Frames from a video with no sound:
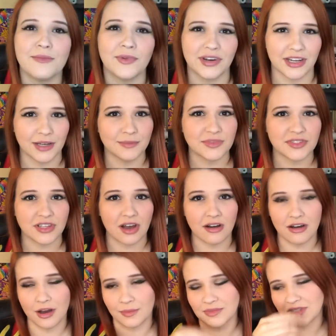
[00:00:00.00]
Eminem
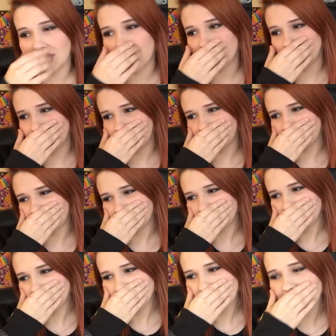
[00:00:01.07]
song comes on.
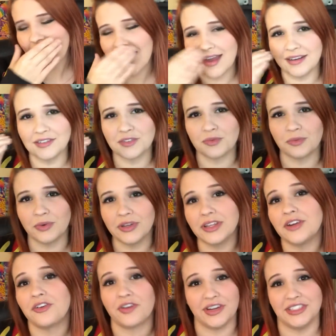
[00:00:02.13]
And it's
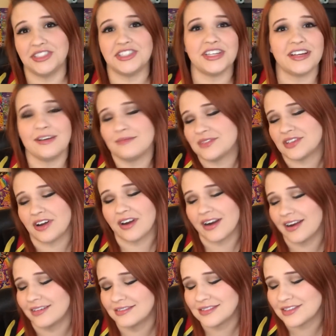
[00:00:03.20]
really cringy. I'm
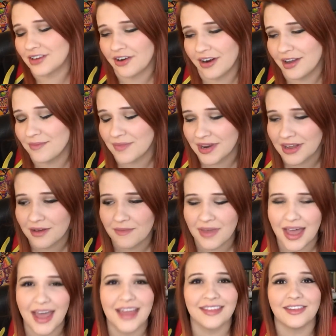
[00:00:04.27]
sorry, Eminem.
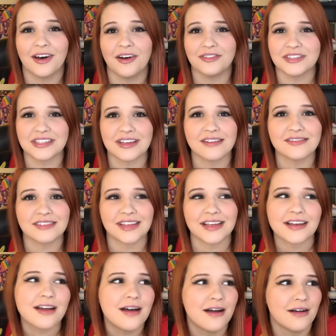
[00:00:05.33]
And the song is
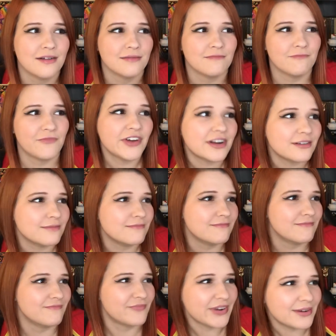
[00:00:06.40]
like,
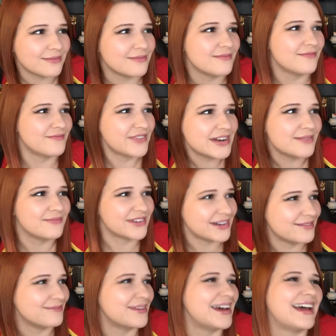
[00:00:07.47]
Venom, Venom, Venom,
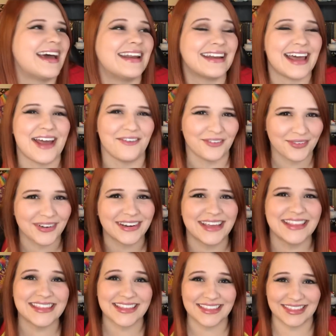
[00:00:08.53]
Venom. And everyone
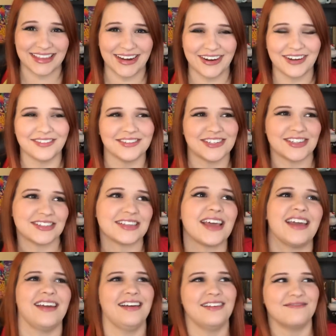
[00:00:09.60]
in the theater was just
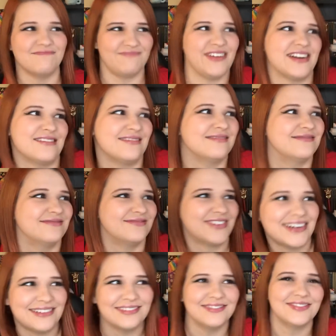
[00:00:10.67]
like, Venom,
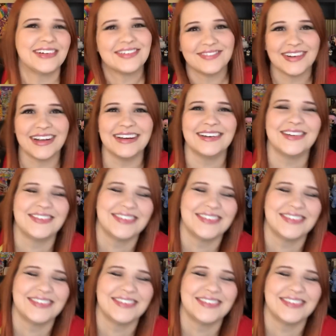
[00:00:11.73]
Venom, Venom, Venom.